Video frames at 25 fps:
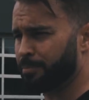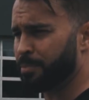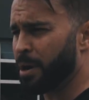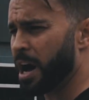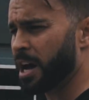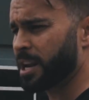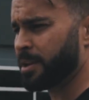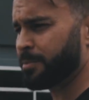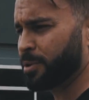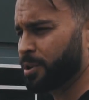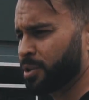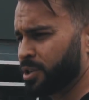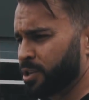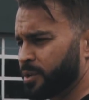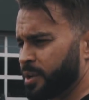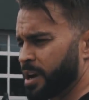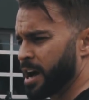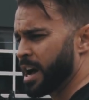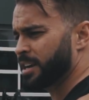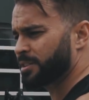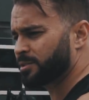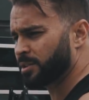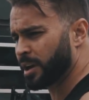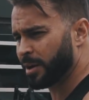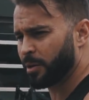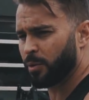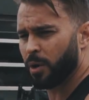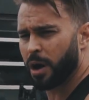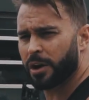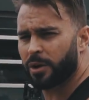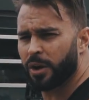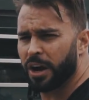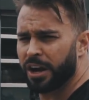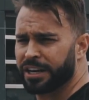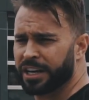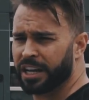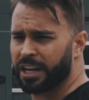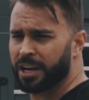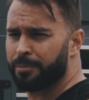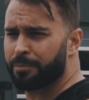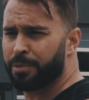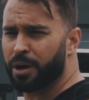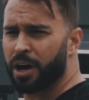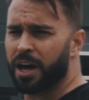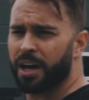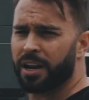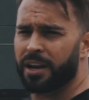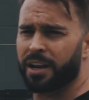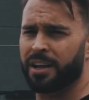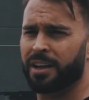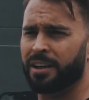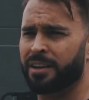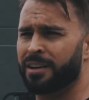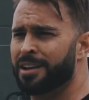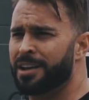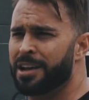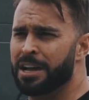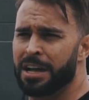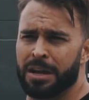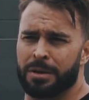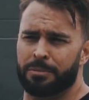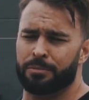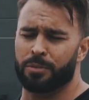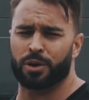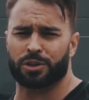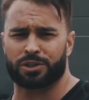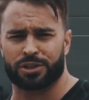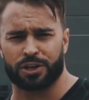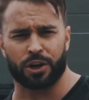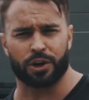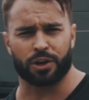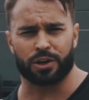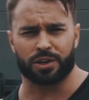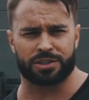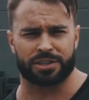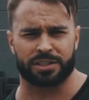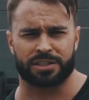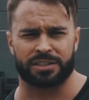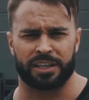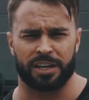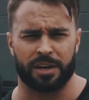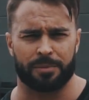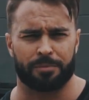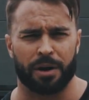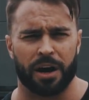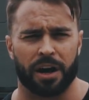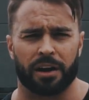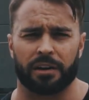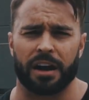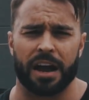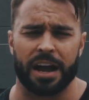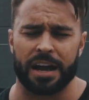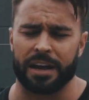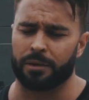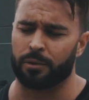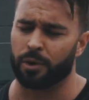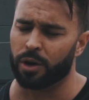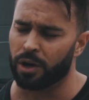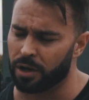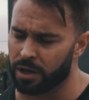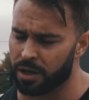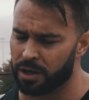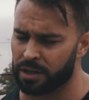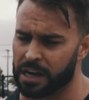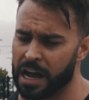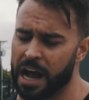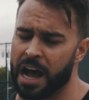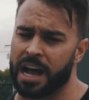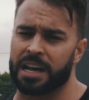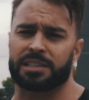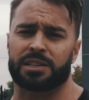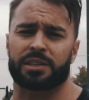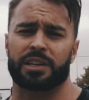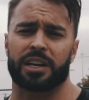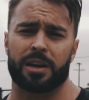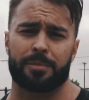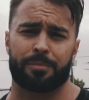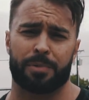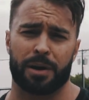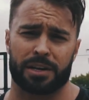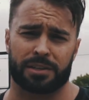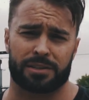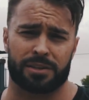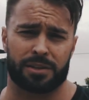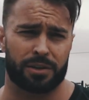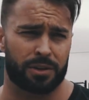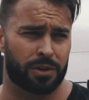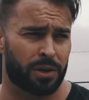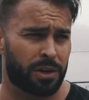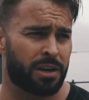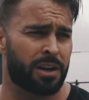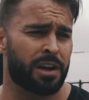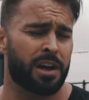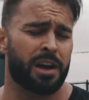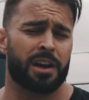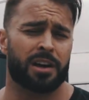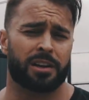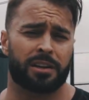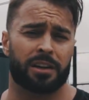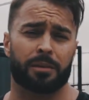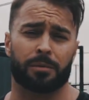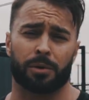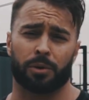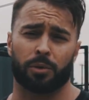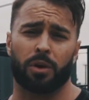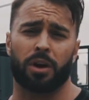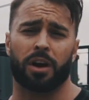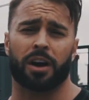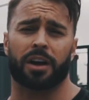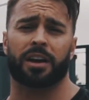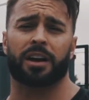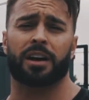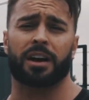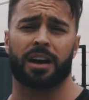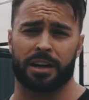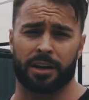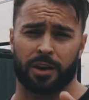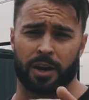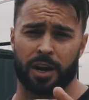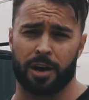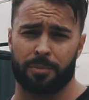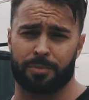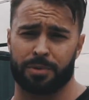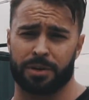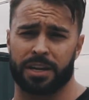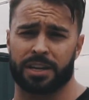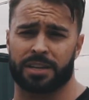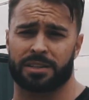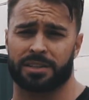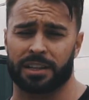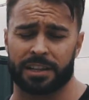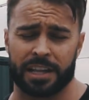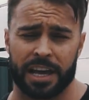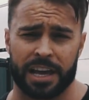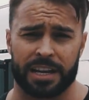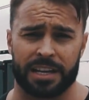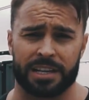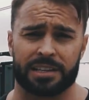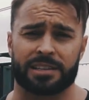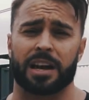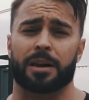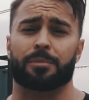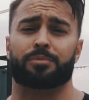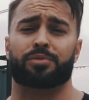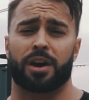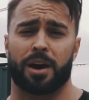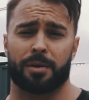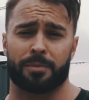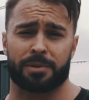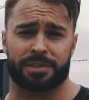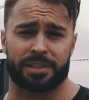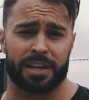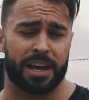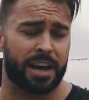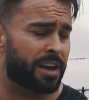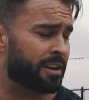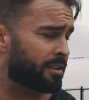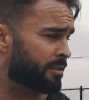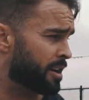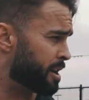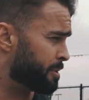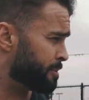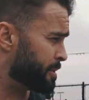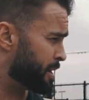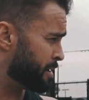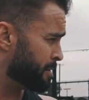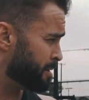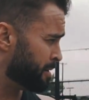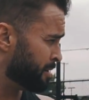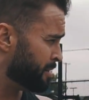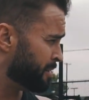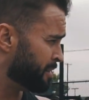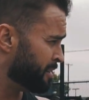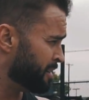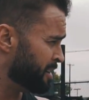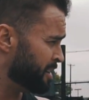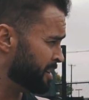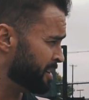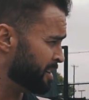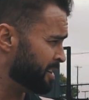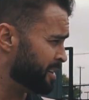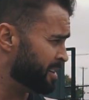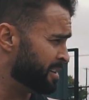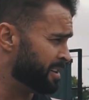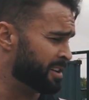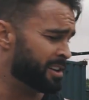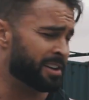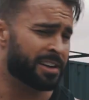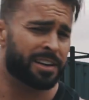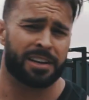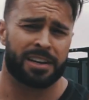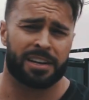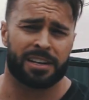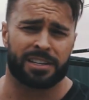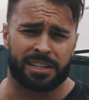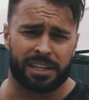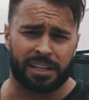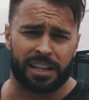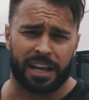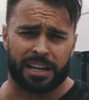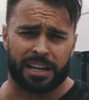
in bodybuilding. You guys are like, why do I need a butt? Most girls just need a butt, right? Well, guys, you need a butt too. Number one, it'll help you get the ladies, I promise that, right, babe? She